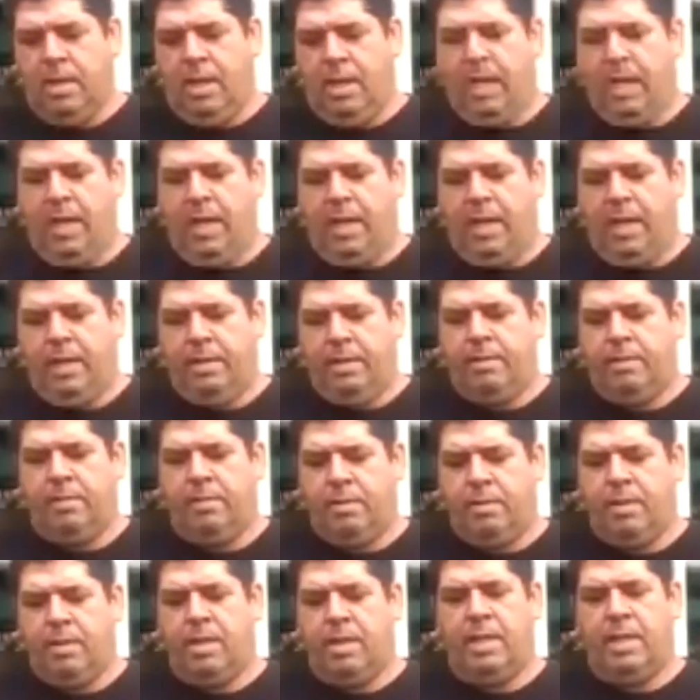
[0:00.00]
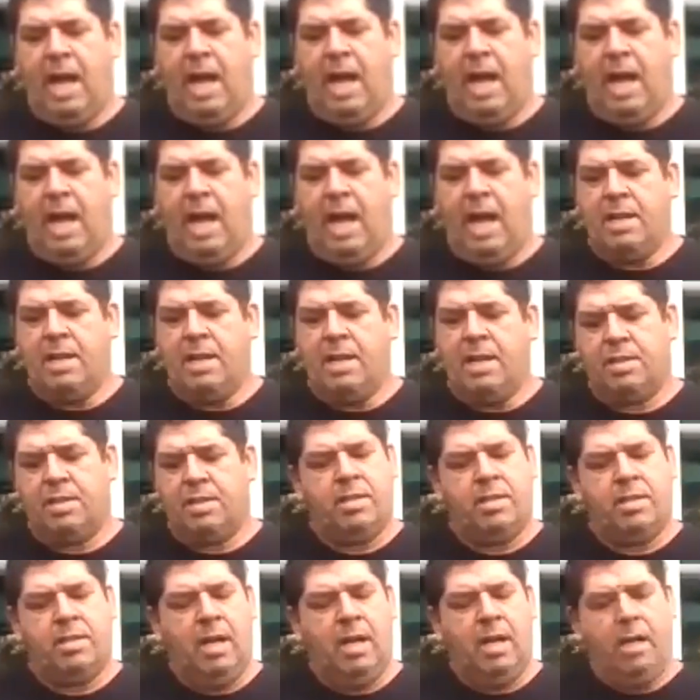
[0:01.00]
And that just
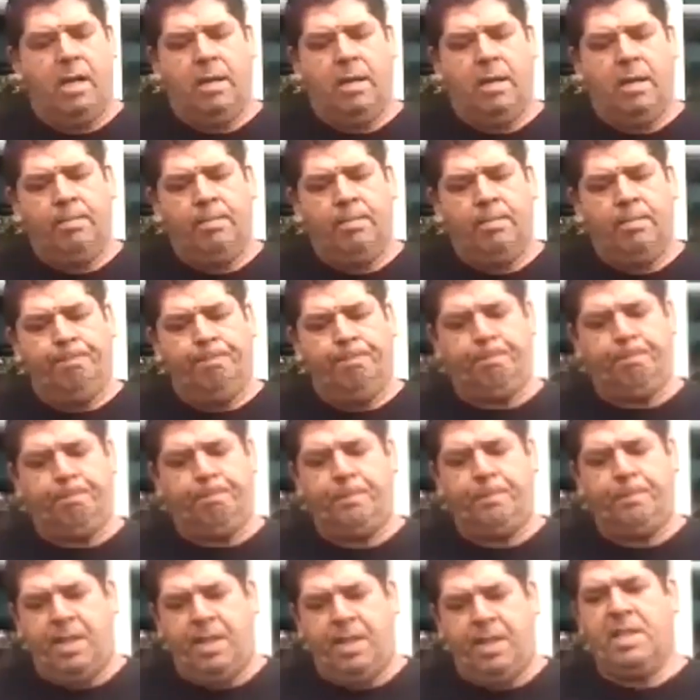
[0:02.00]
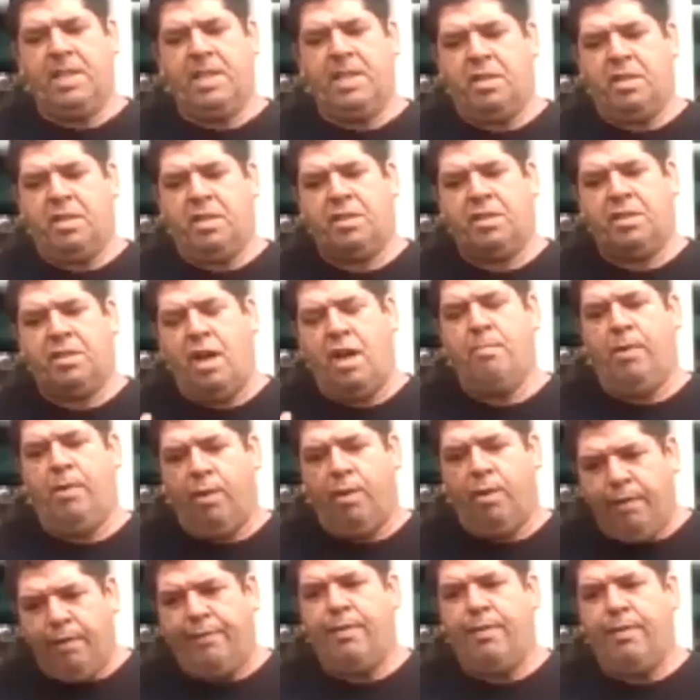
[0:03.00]
things just
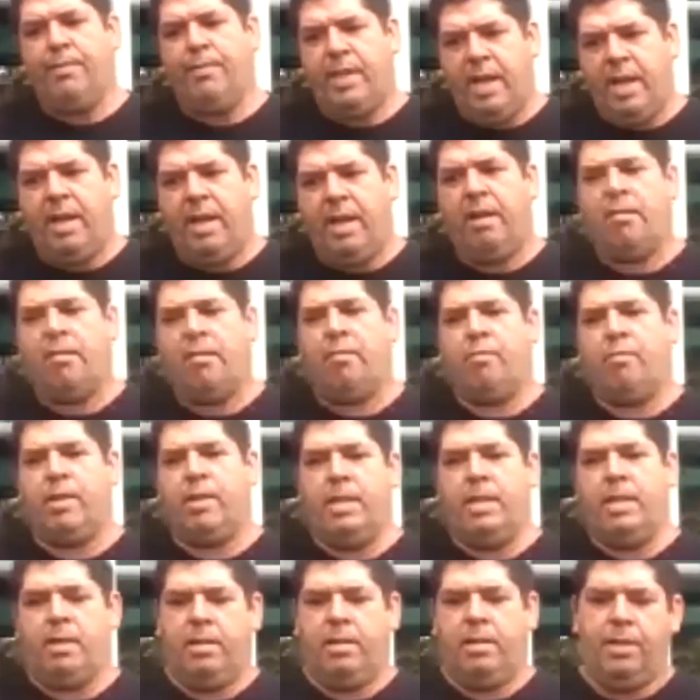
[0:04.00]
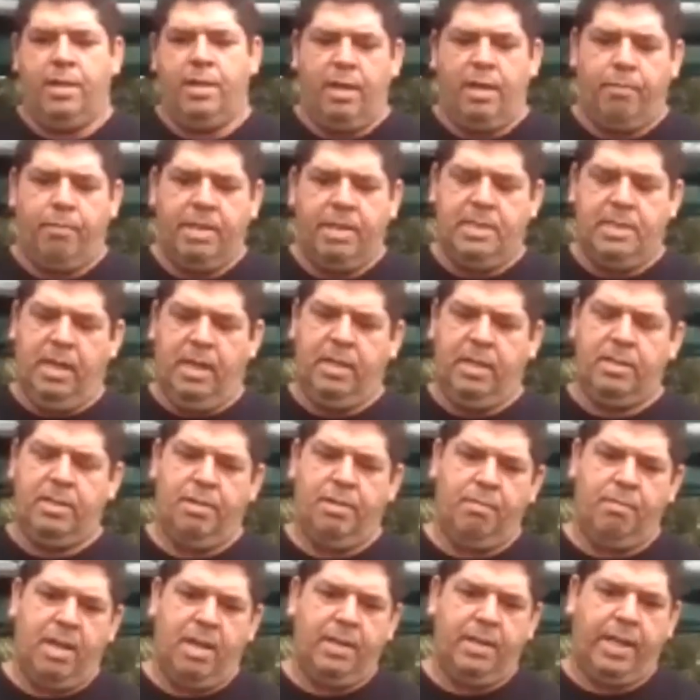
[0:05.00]
snowballed from there, and we started
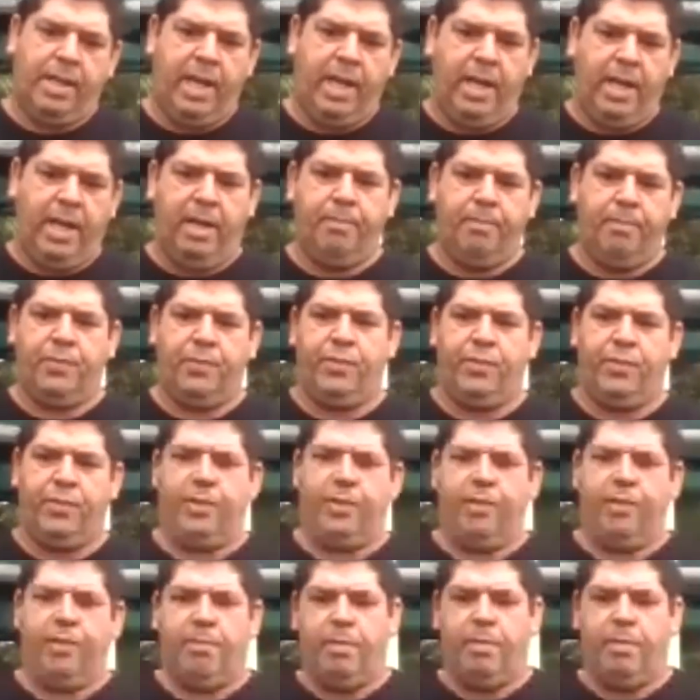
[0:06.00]
to run camps and